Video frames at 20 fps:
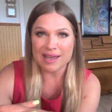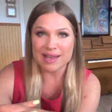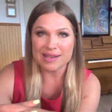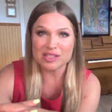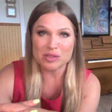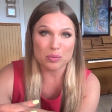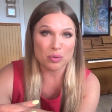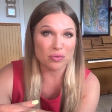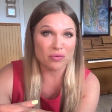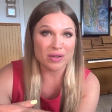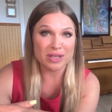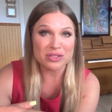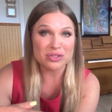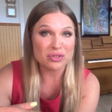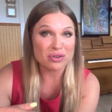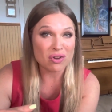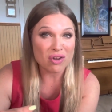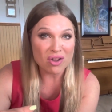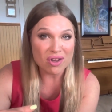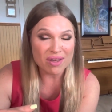as a
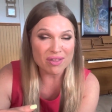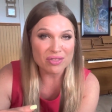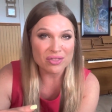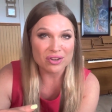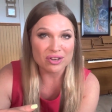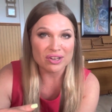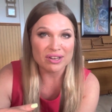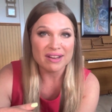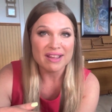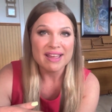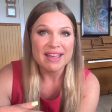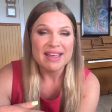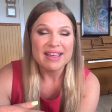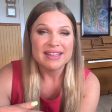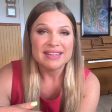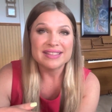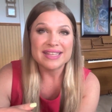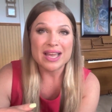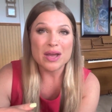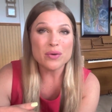professional author.
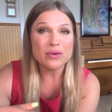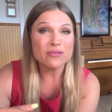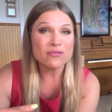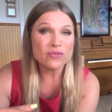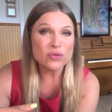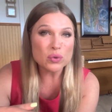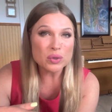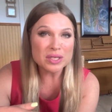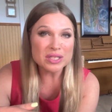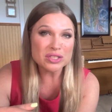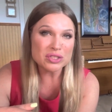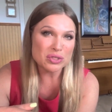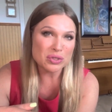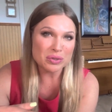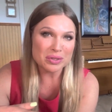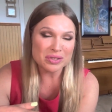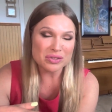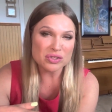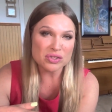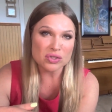Now at 42
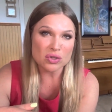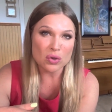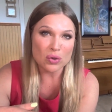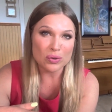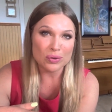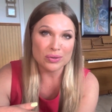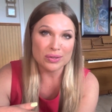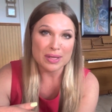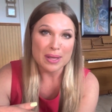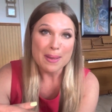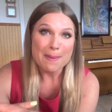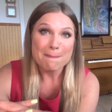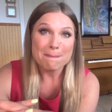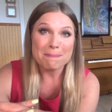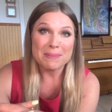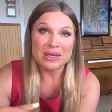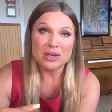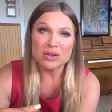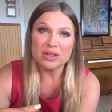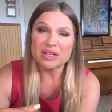years old,
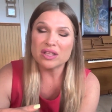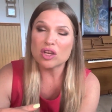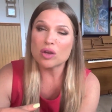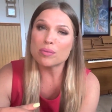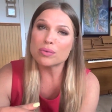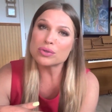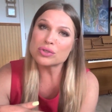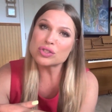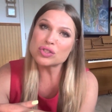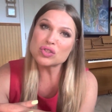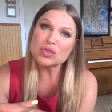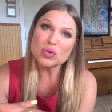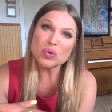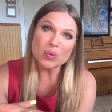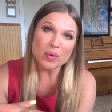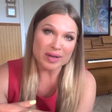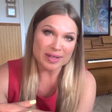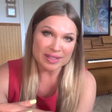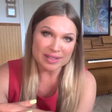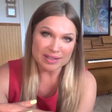married almost
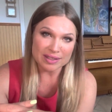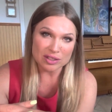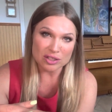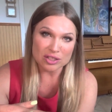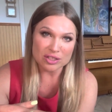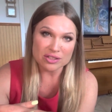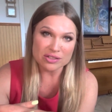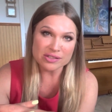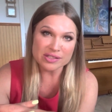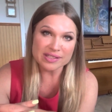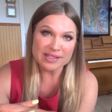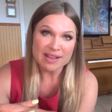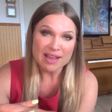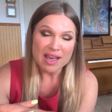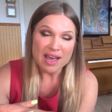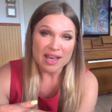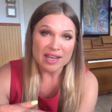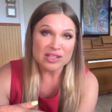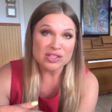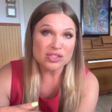20 years,
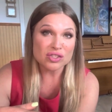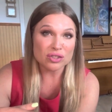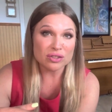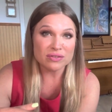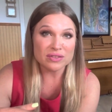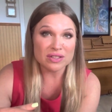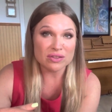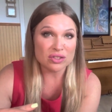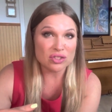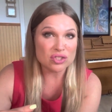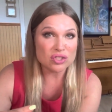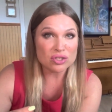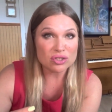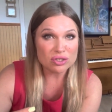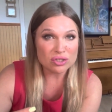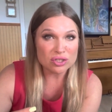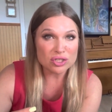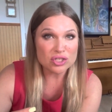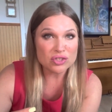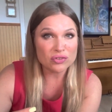I served in the
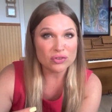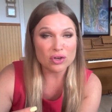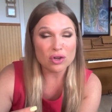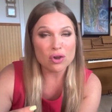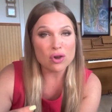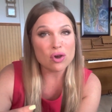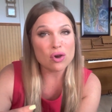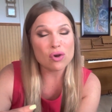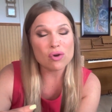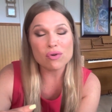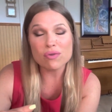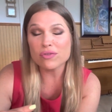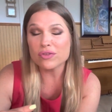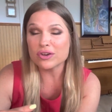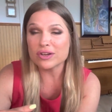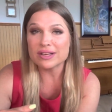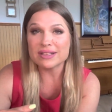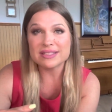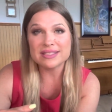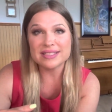church for
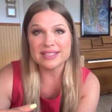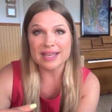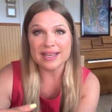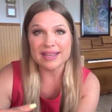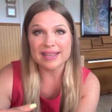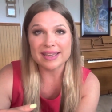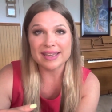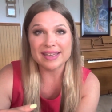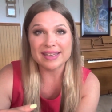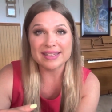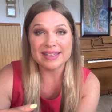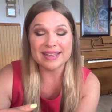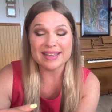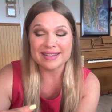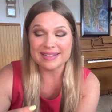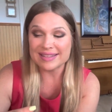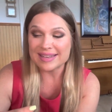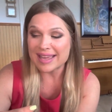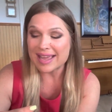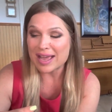over a decade,
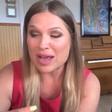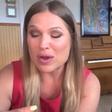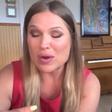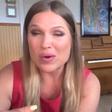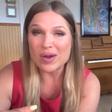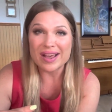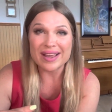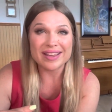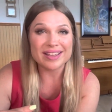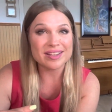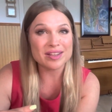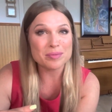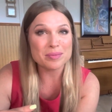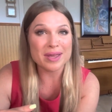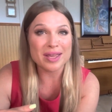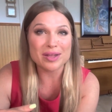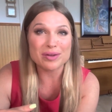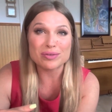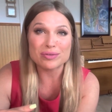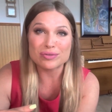and now I am
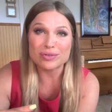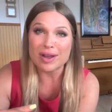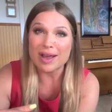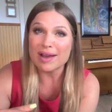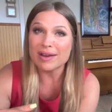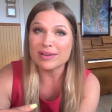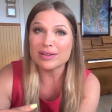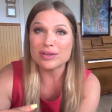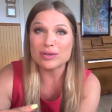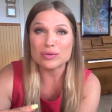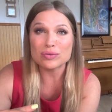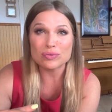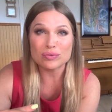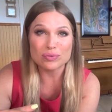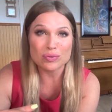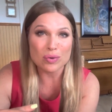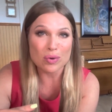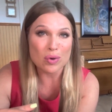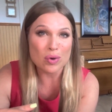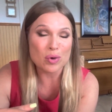a rock and
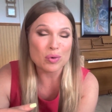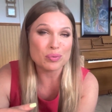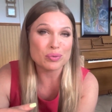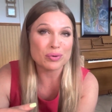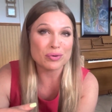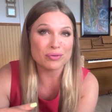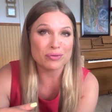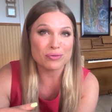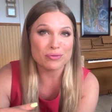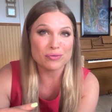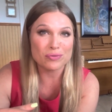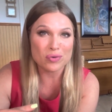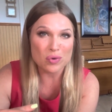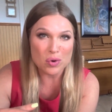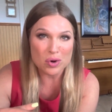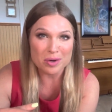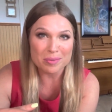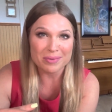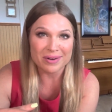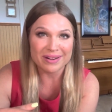roll
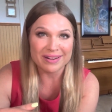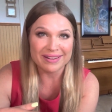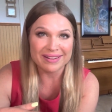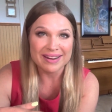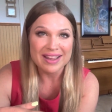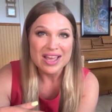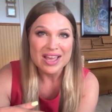performer.